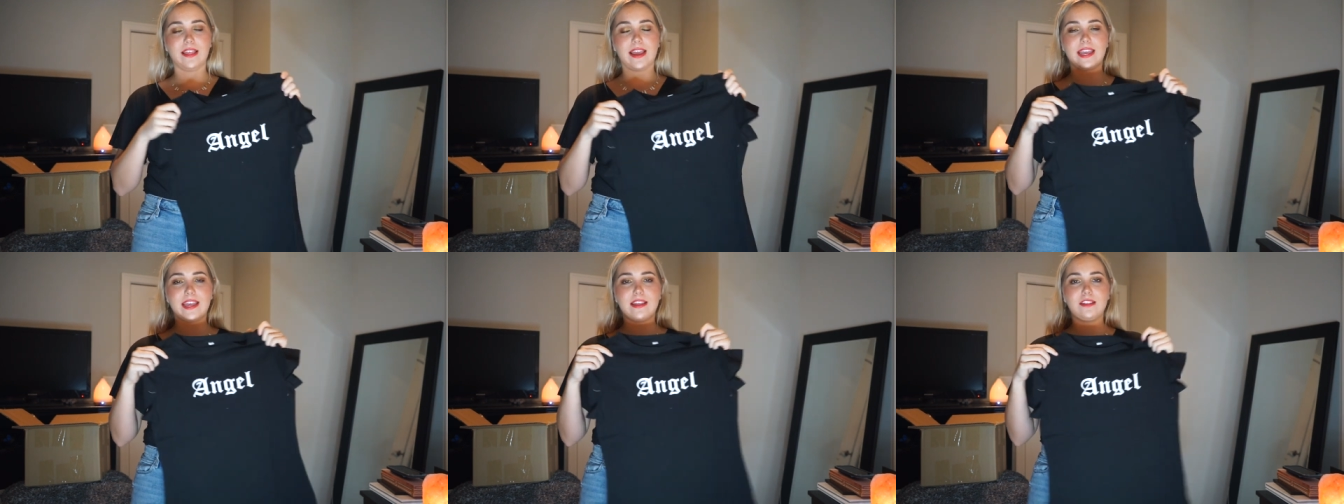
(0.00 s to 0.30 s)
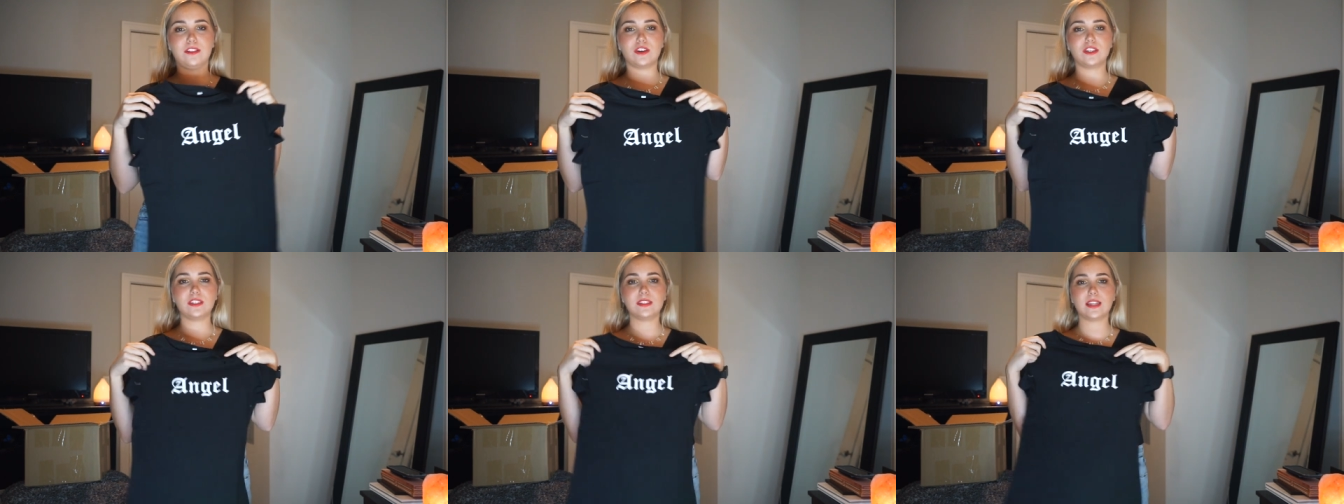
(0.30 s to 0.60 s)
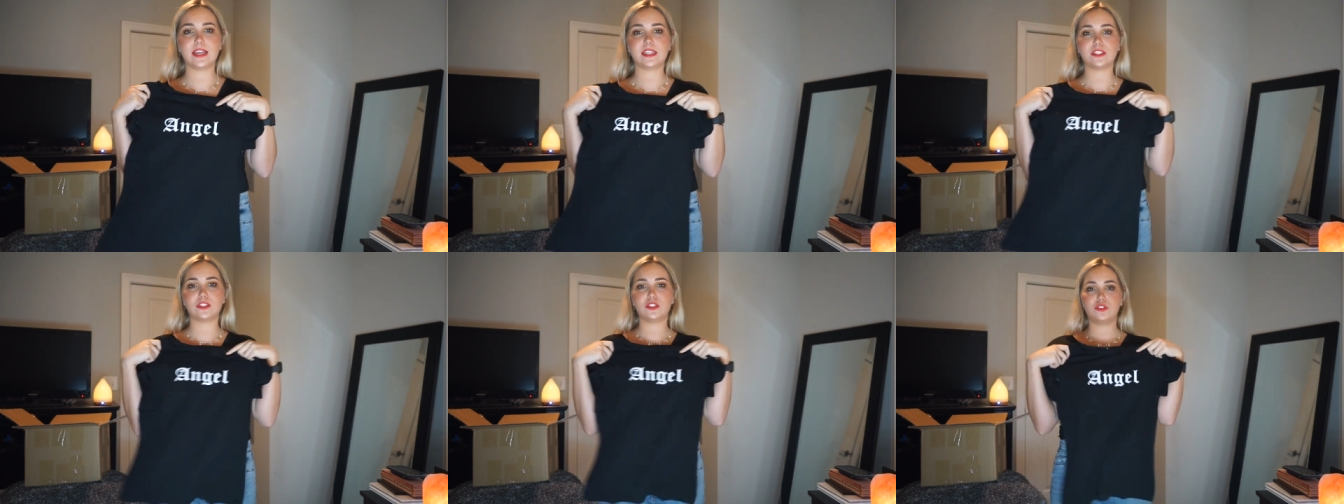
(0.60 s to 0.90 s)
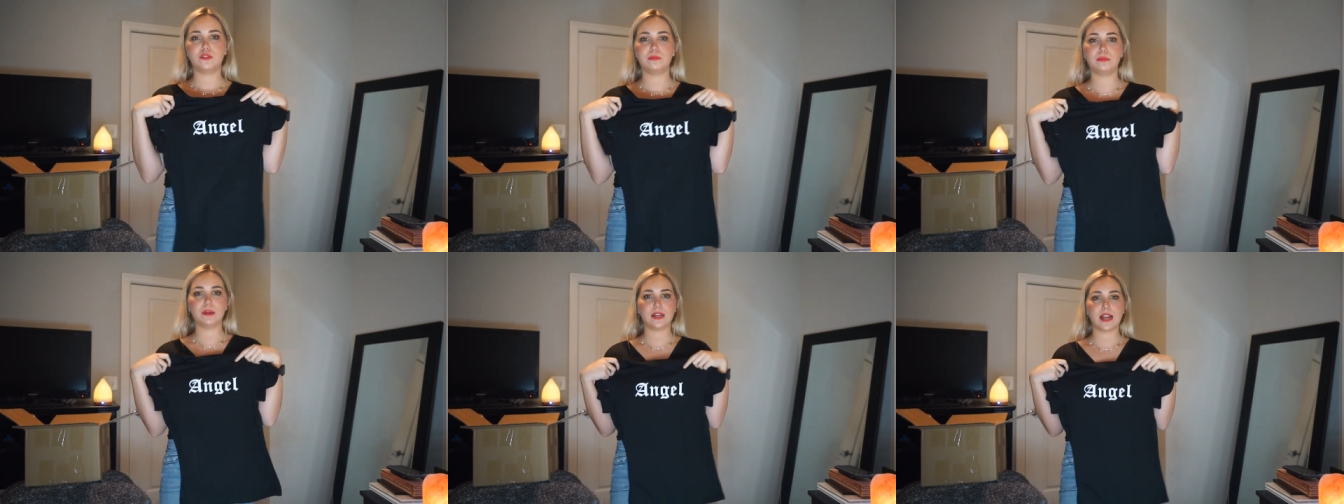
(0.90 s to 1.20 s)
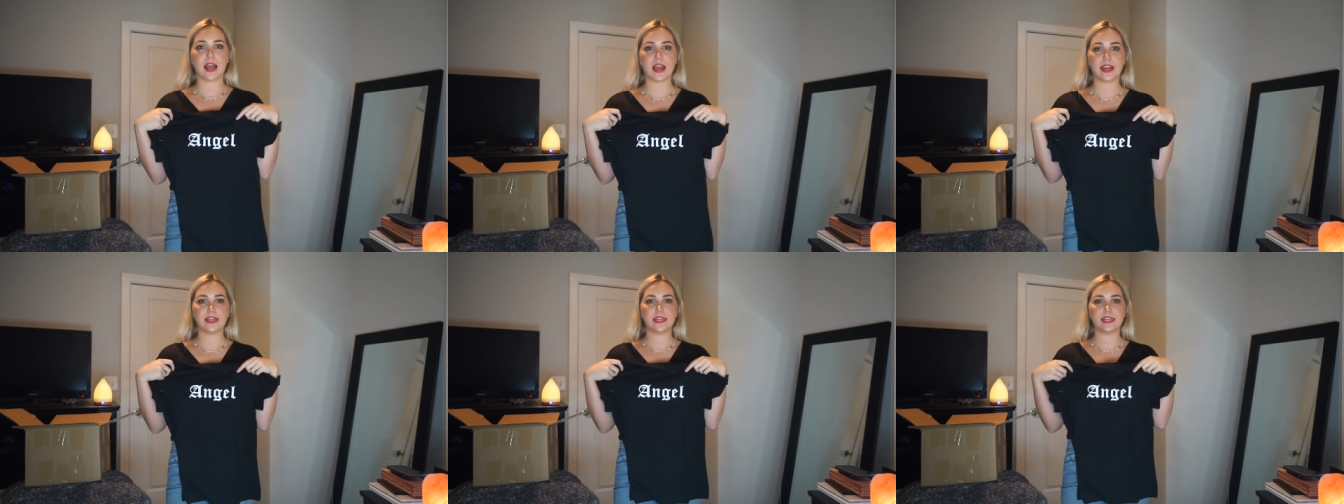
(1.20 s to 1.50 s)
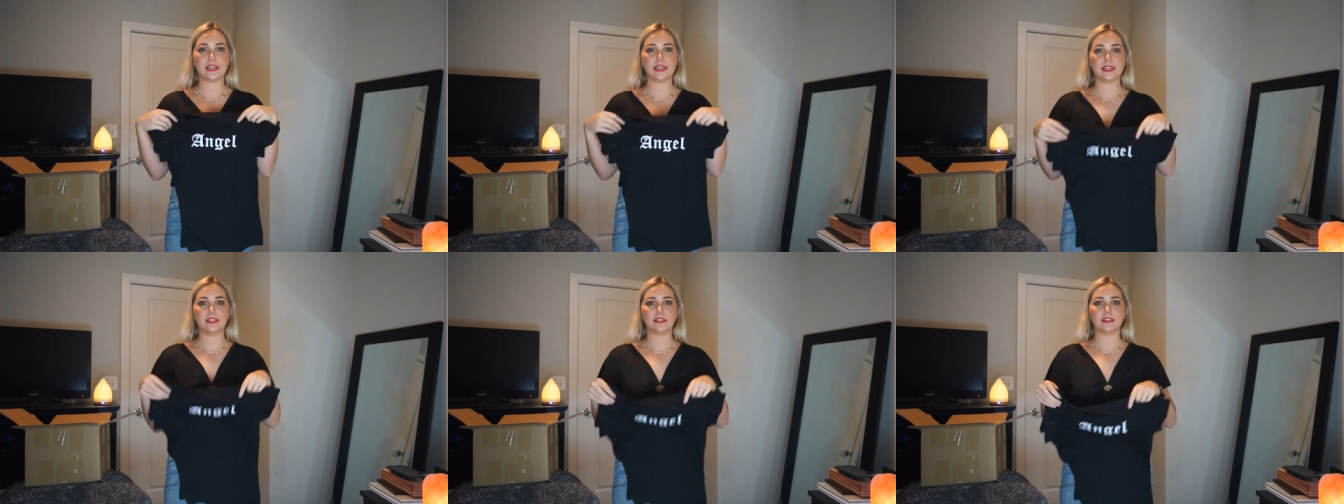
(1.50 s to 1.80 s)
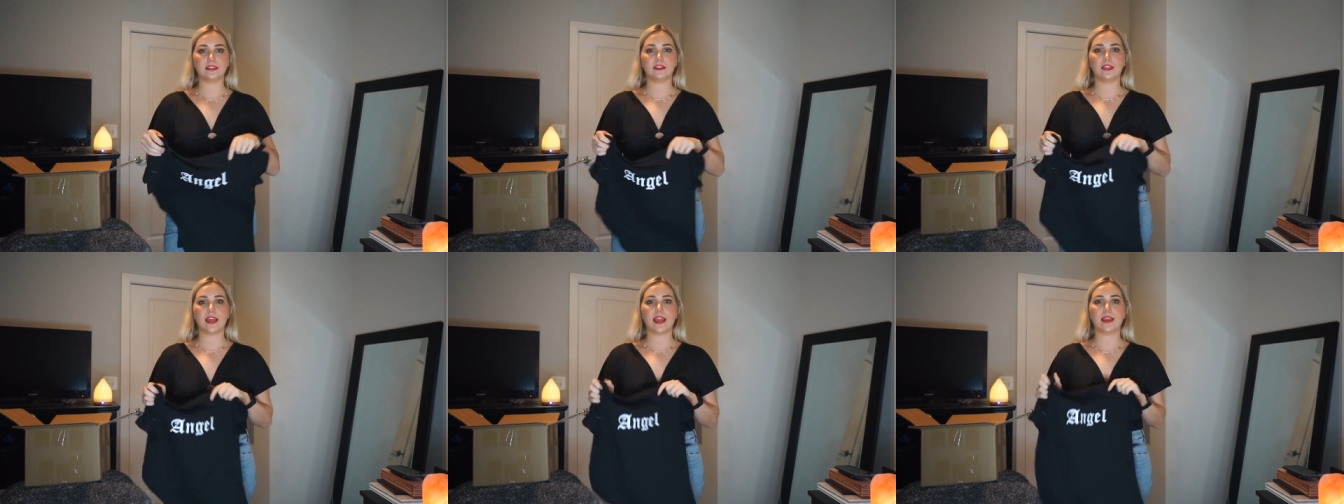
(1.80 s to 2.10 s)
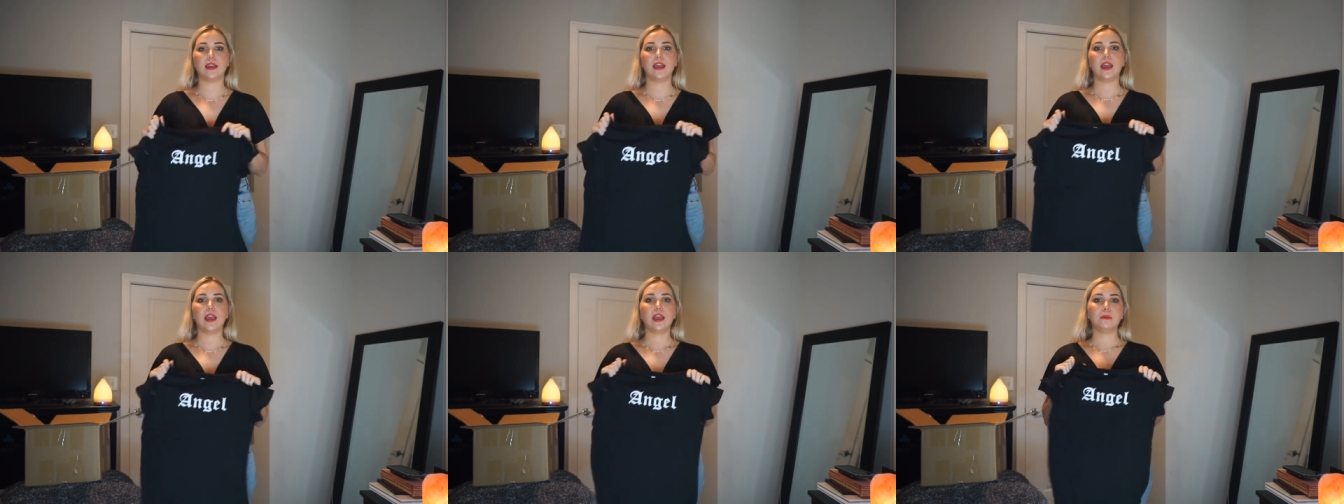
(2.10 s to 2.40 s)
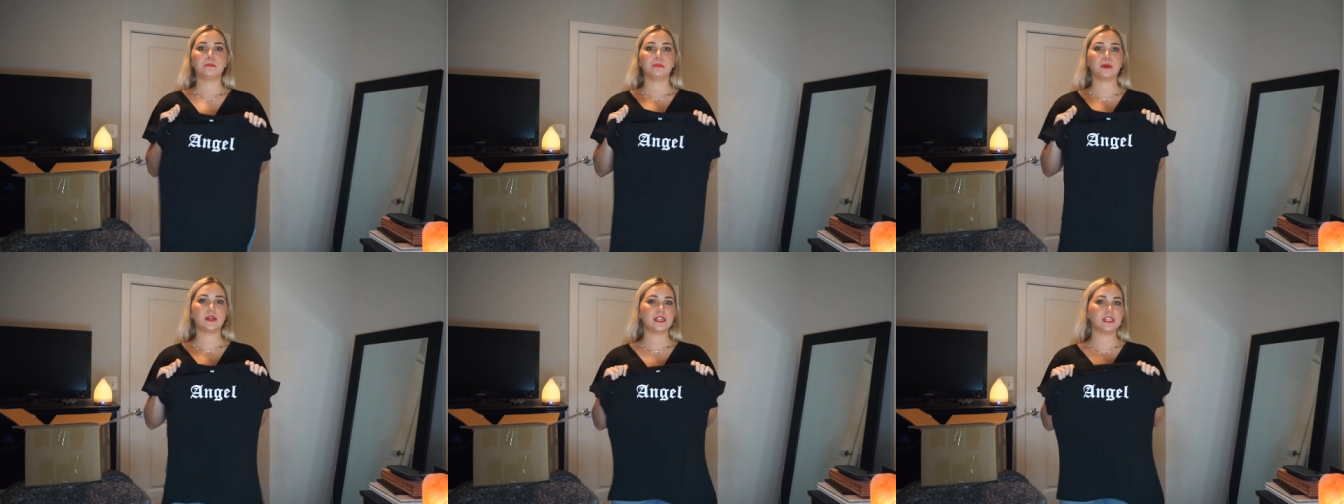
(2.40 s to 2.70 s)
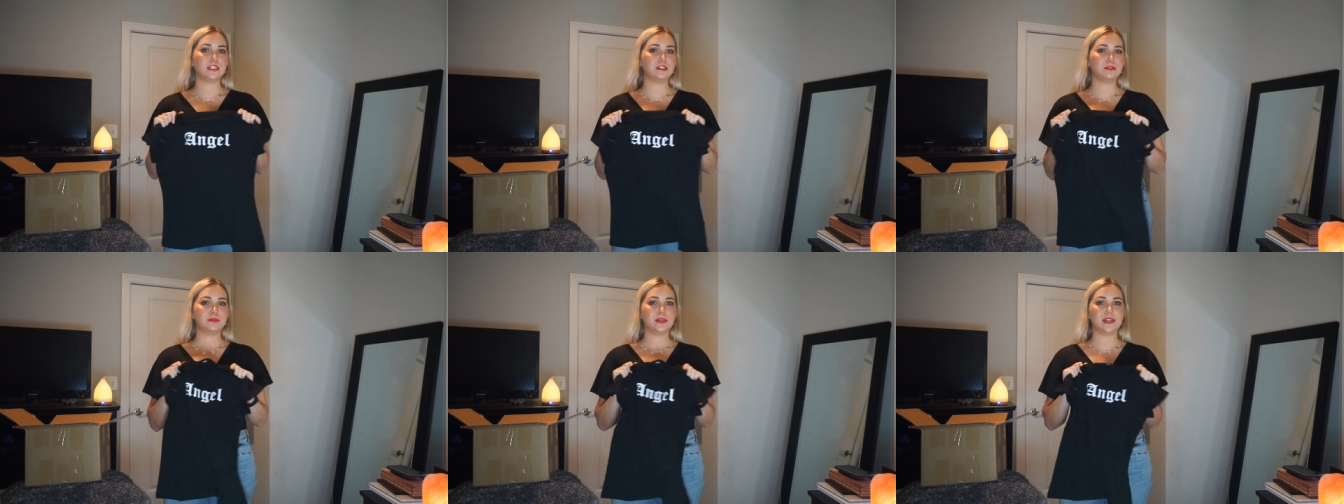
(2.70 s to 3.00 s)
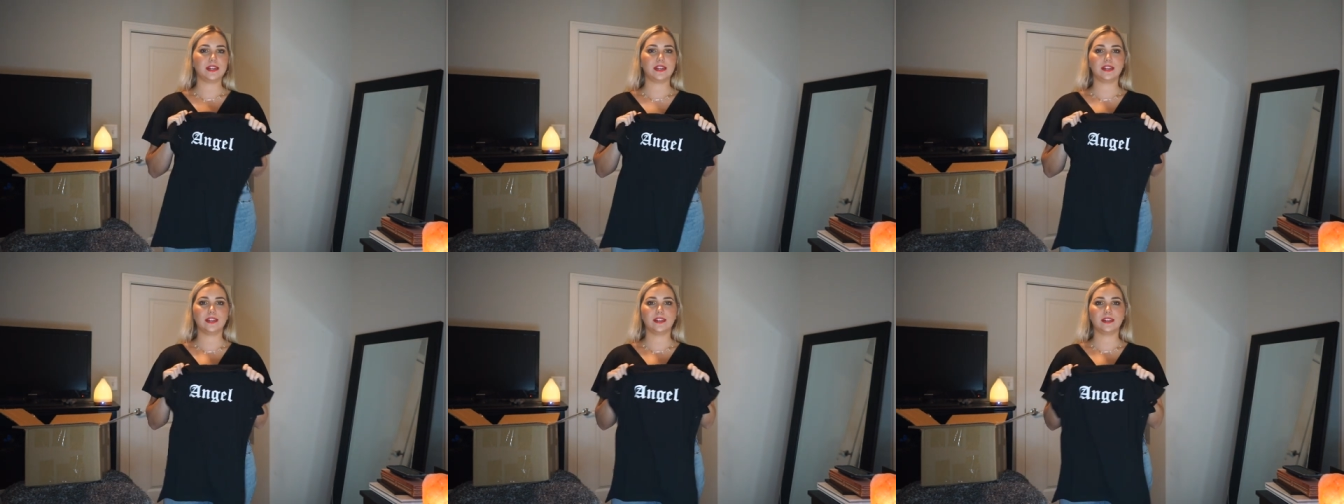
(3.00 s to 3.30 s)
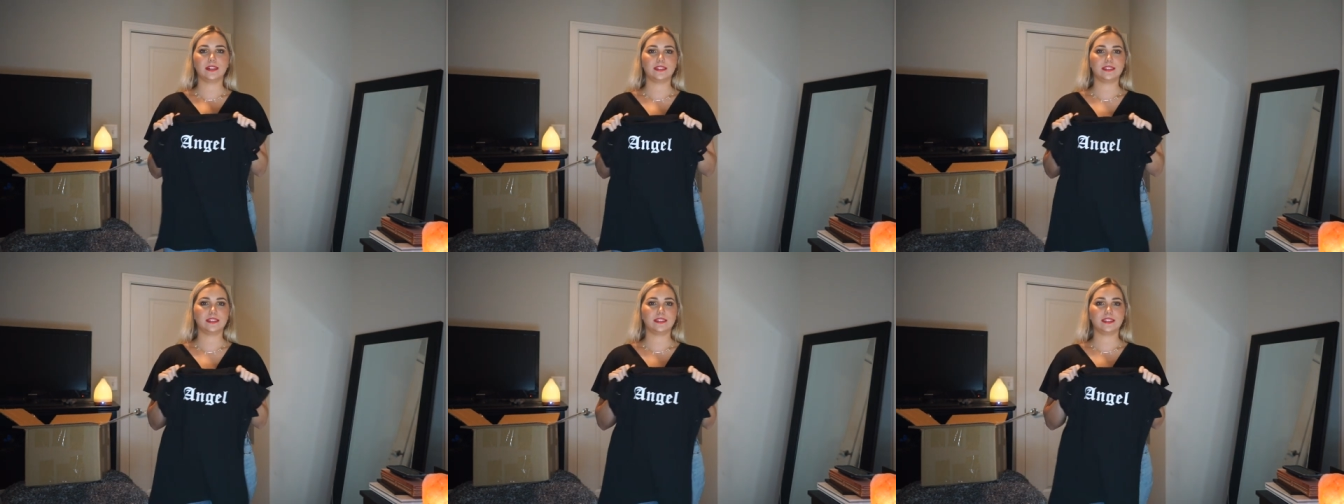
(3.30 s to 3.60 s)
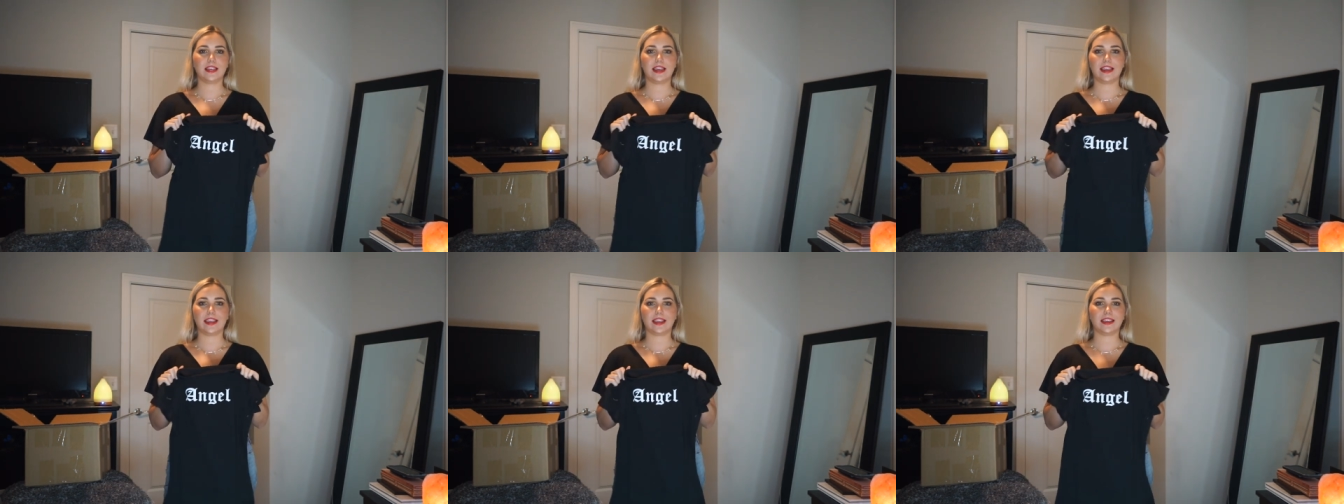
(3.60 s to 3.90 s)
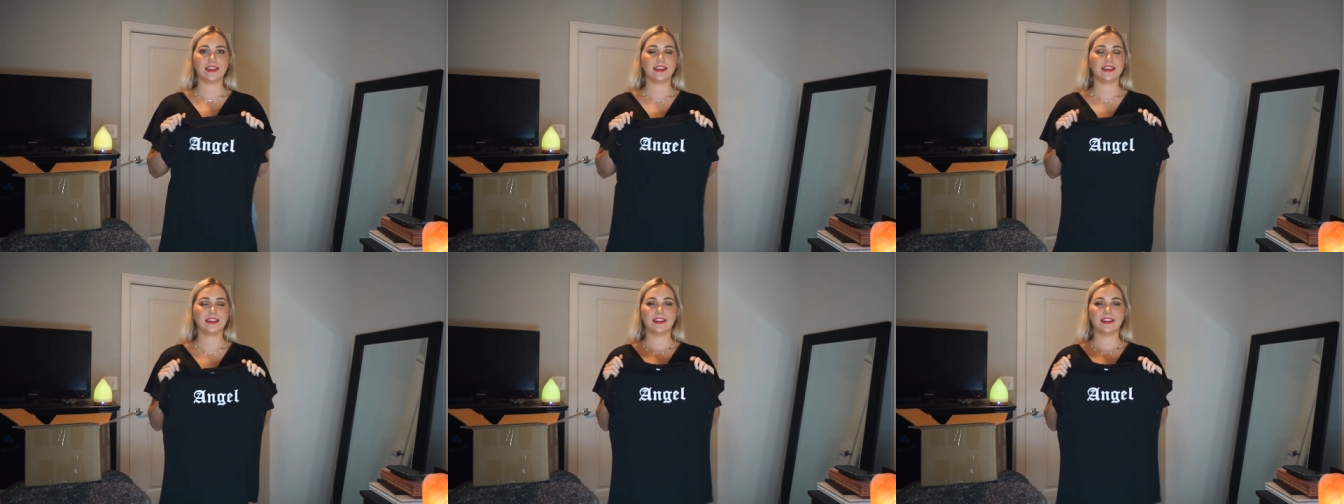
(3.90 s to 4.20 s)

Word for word: like it looks like super 90s or like Britney Spears, like